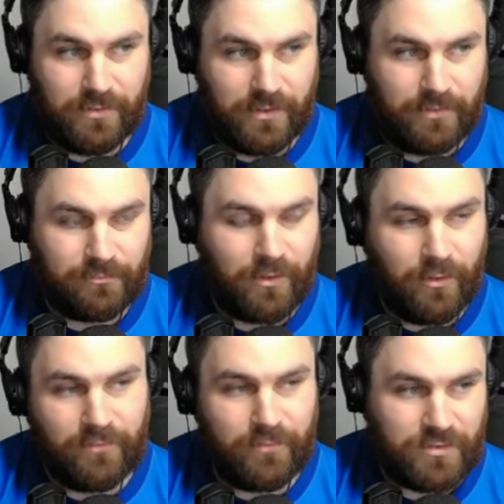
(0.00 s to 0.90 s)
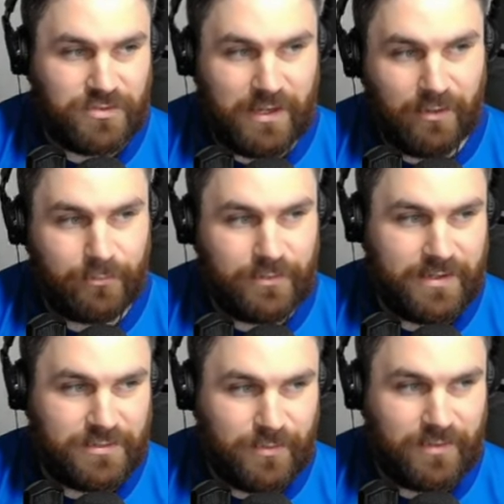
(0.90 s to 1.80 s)
kind of like a channel
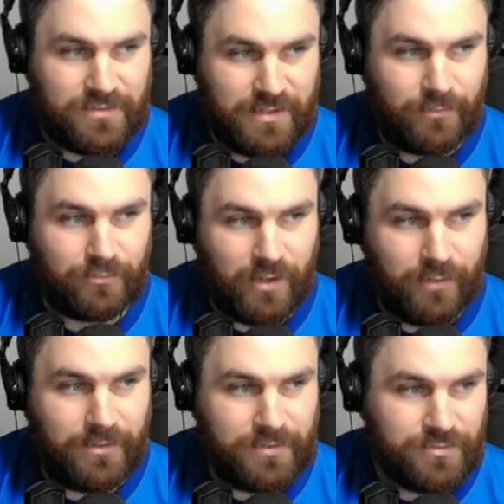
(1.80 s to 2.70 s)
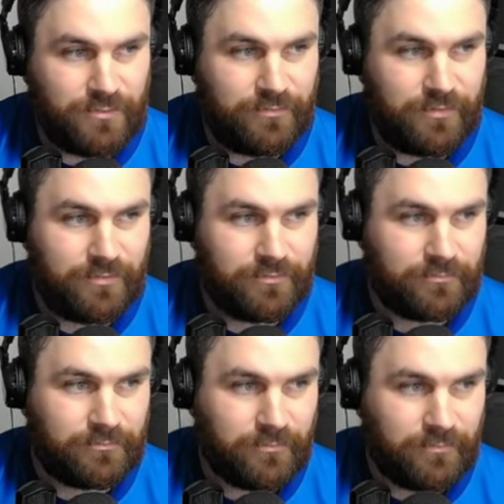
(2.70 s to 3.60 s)
update and where the channel's going and stuff, and
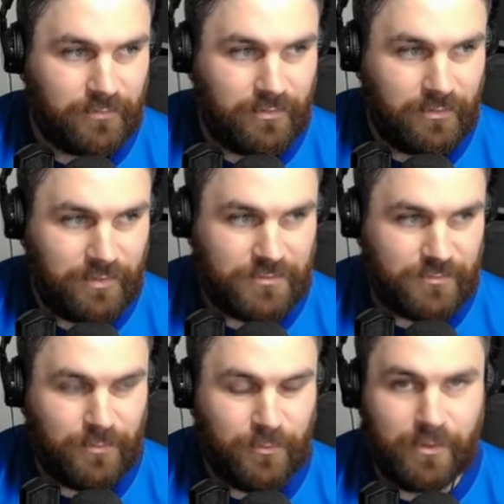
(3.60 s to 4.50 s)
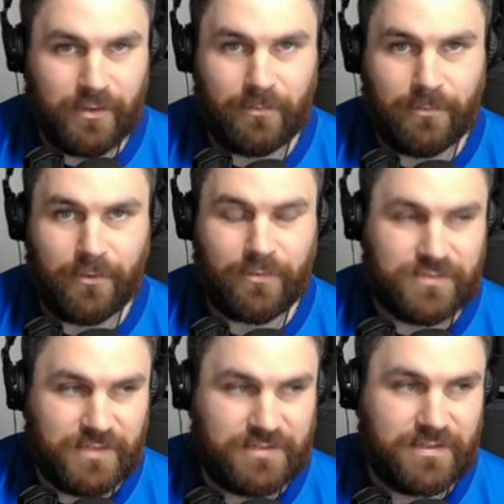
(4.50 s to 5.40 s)
things I've been working on behind the
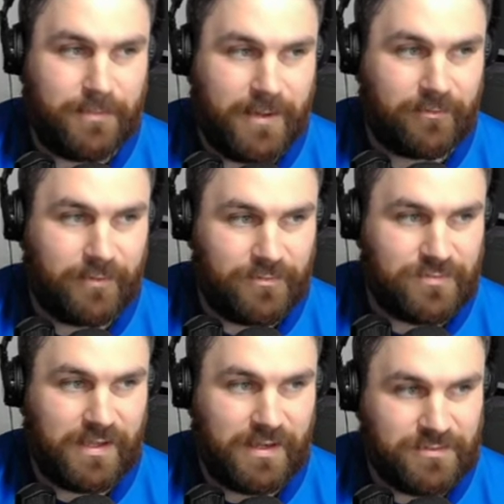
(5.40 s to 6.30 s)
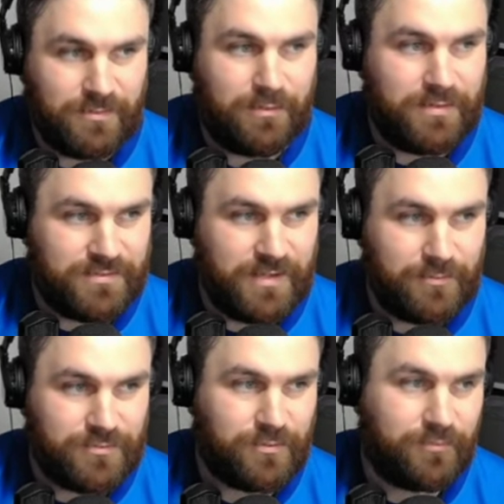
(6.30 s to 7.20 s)
scenes in the background to get it to where it is now
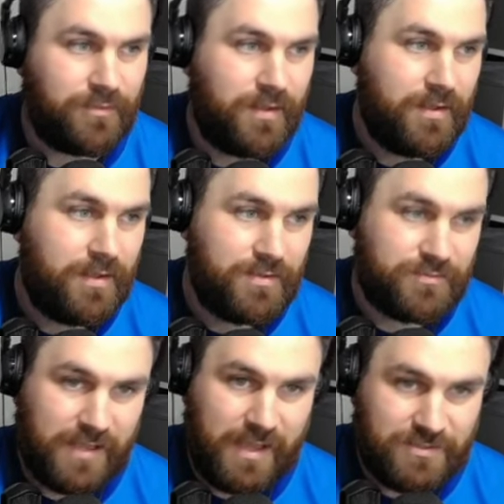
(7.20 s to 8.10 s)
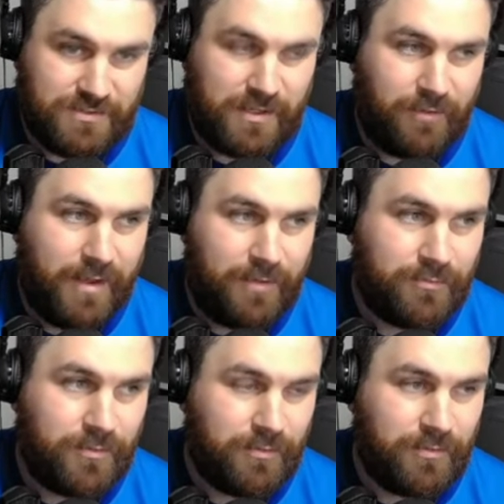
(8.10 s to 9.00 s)
and stuff. So yeah, stick
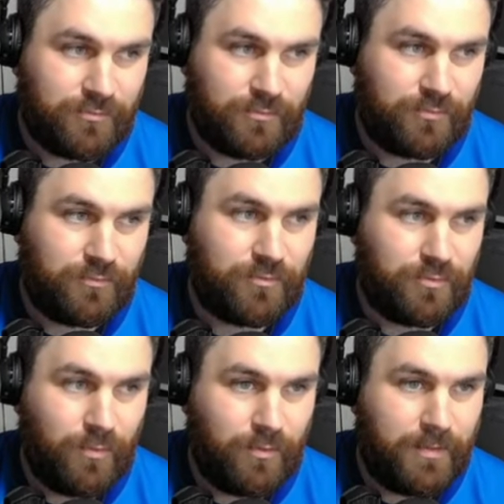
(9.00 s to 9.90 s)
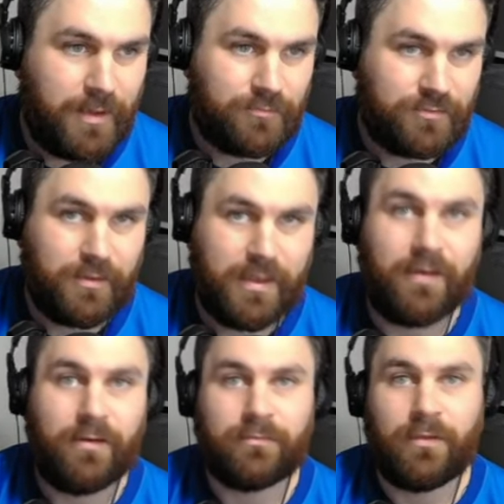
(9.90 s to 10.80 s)
around. We've got some stuff to talk about. So yeah,
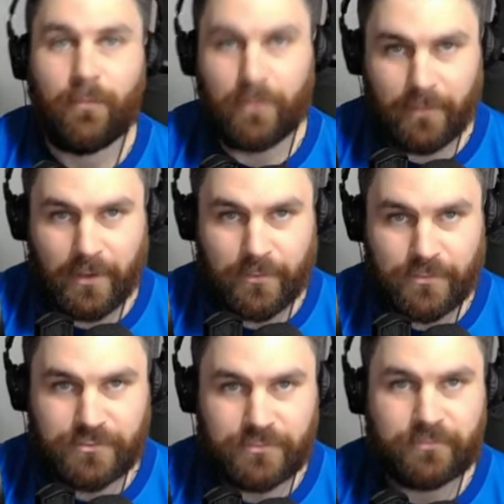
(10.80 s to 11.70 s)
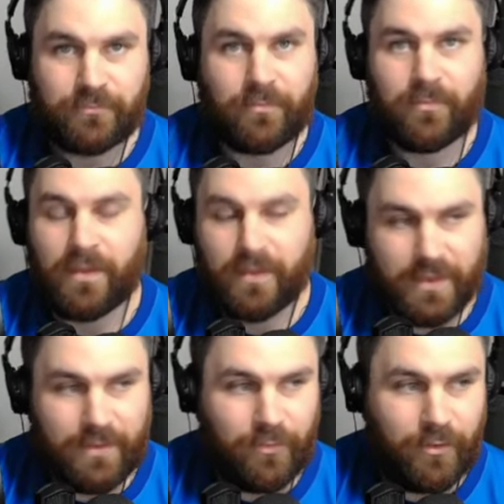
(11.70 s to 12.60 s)
up the Blues and
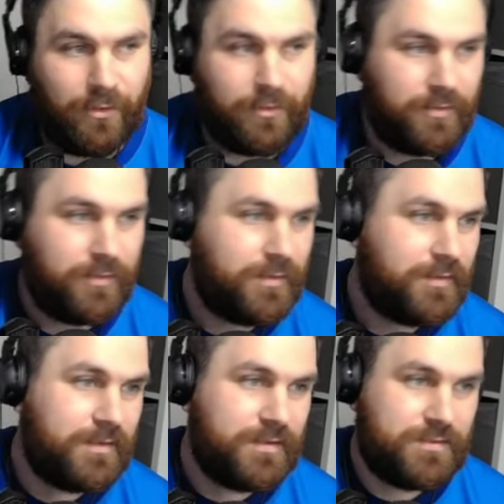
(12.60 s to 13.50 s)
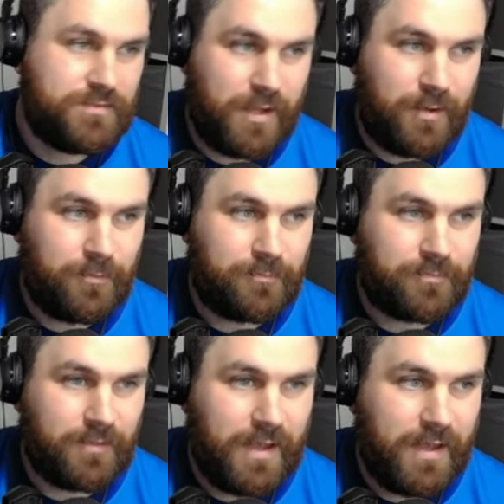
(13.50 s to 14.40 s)
keep right on. So
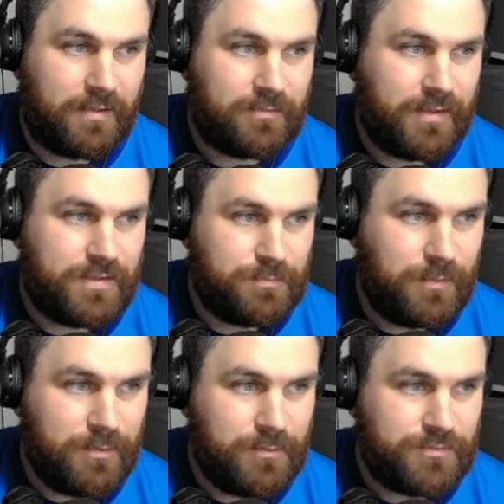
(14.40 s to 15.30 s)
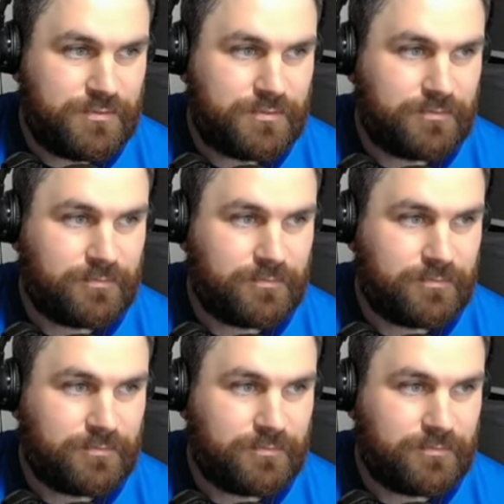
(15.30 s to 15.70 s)
yeah, it's Blues